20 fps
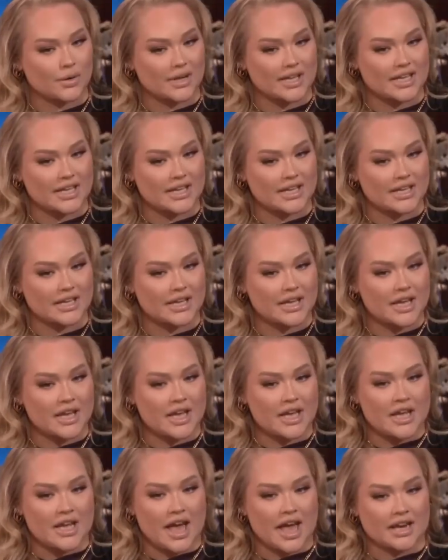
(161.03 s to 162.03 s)
didn't say
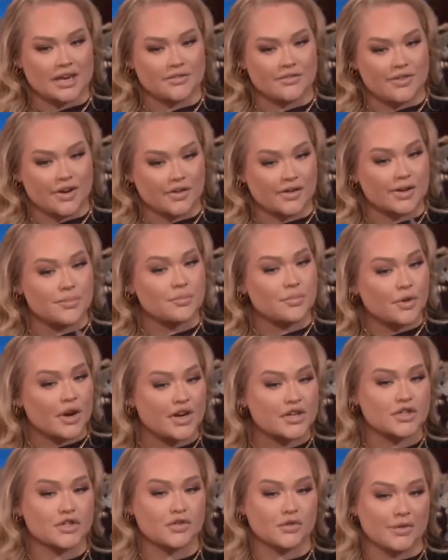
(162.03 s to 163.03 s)
hello to her before the
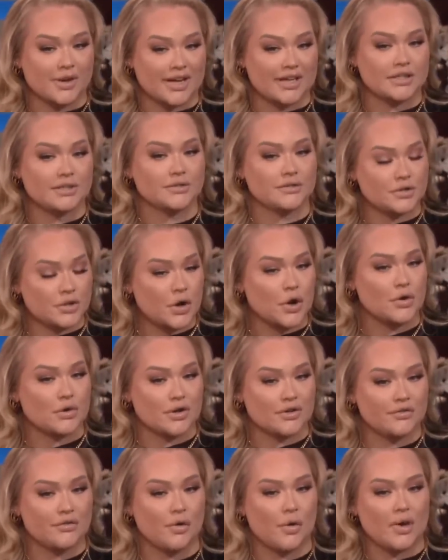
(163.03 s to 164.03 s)
interview and didn't even shake her
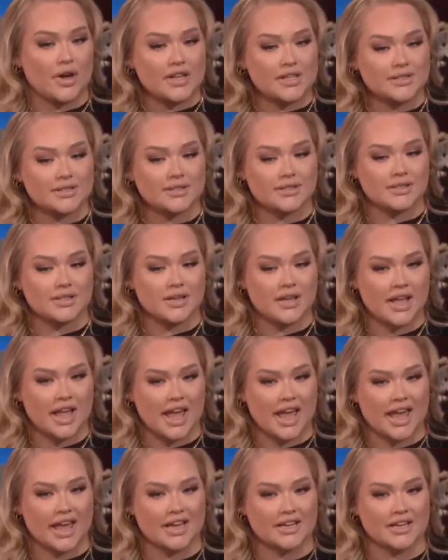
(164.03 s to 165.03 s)
hand after it.
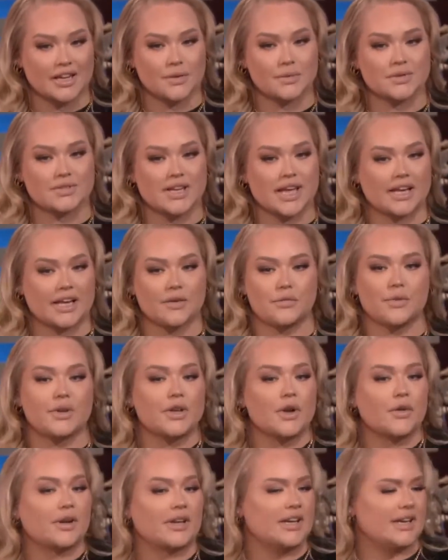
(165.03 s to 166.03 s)
Apparently, she wasn't even
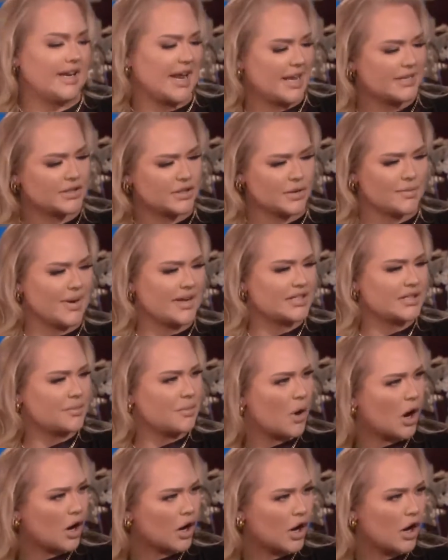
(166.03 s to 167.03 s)
allowed to use the guest
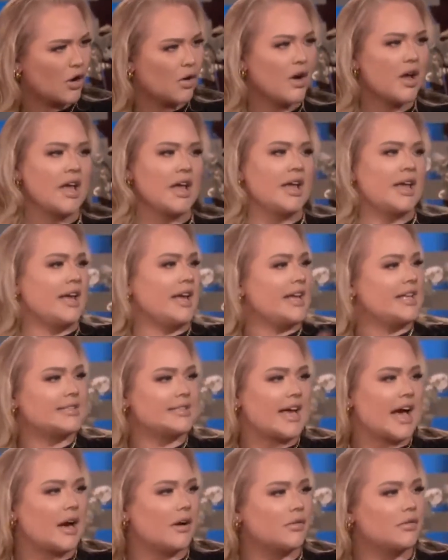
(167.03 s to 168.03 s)
bathroom on Ellen, while all the
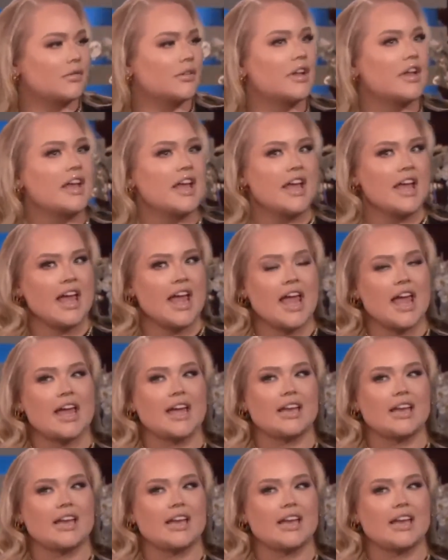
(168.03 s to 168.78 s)
other guests were treated way